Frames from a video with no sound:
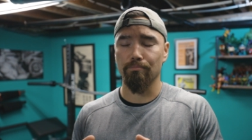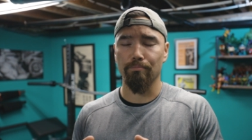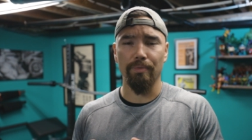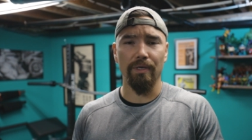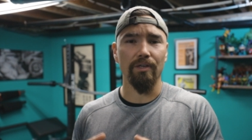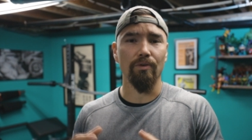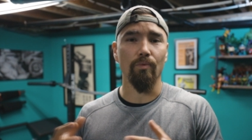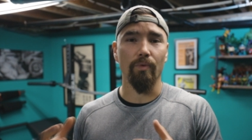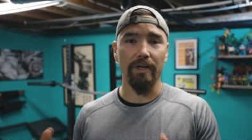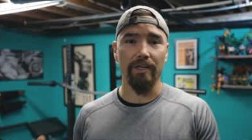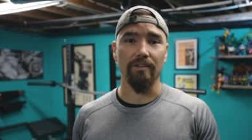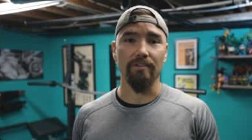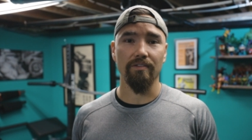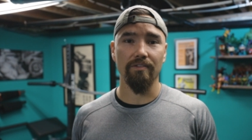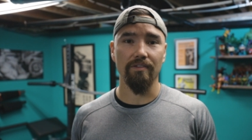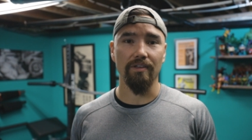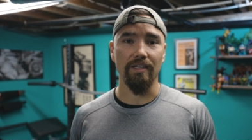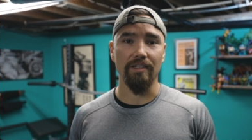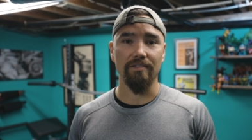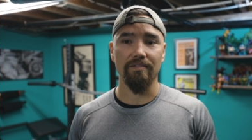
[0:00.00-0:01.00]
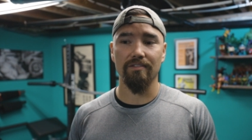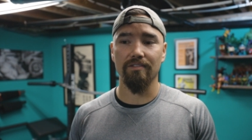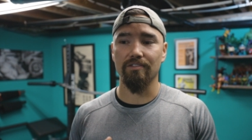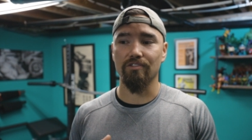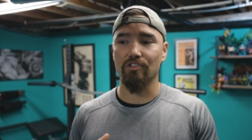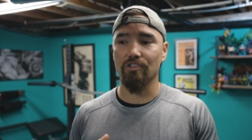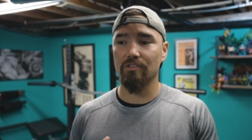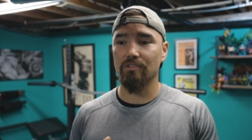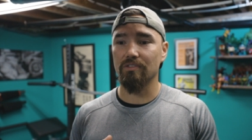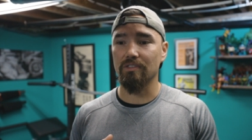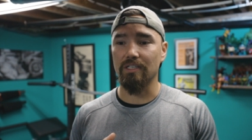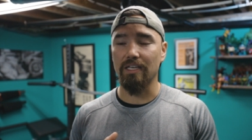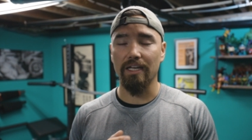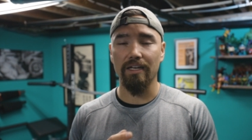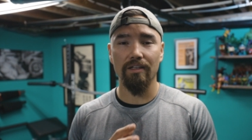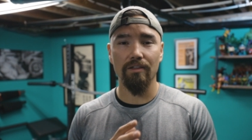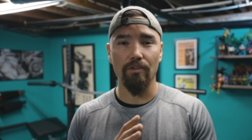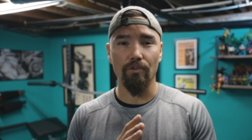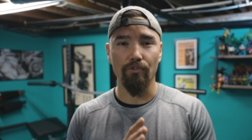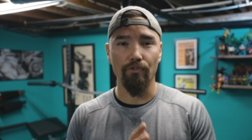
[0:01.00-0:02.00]
big weights. It's just
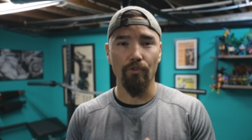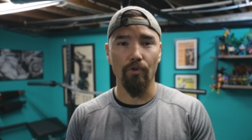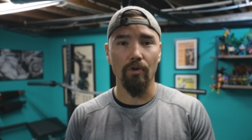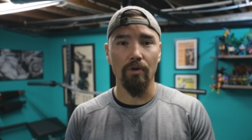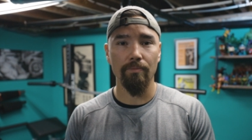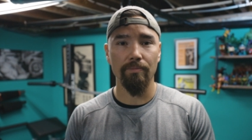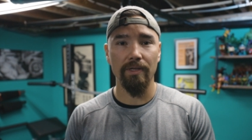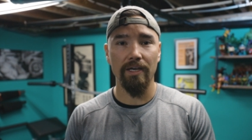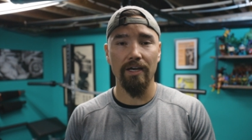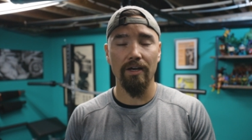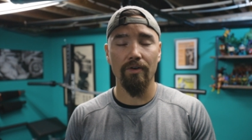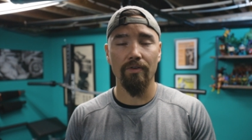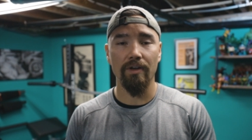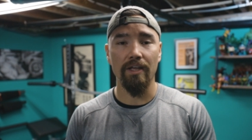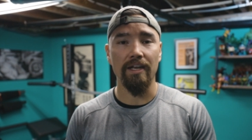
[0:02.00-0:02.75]
getting the form down